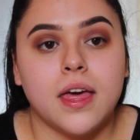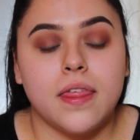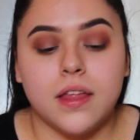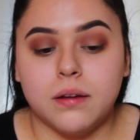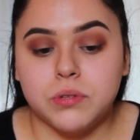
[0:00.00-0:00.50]

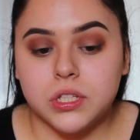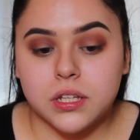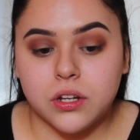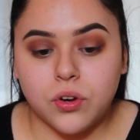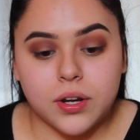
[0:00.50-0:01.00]
And then I'm just
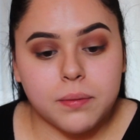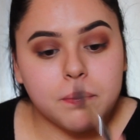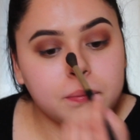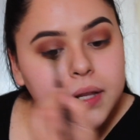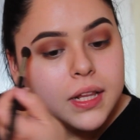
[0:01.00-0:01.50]
going to go ahead
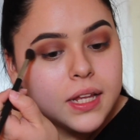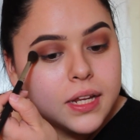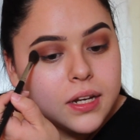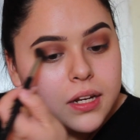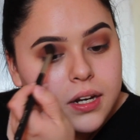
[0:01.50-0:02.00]
and
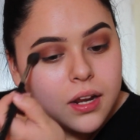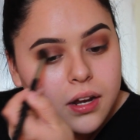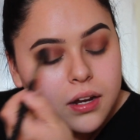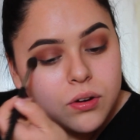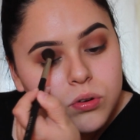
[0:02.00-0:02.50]
blend it
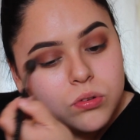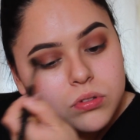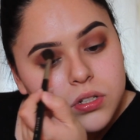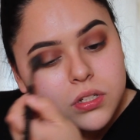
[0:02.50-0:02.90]
out.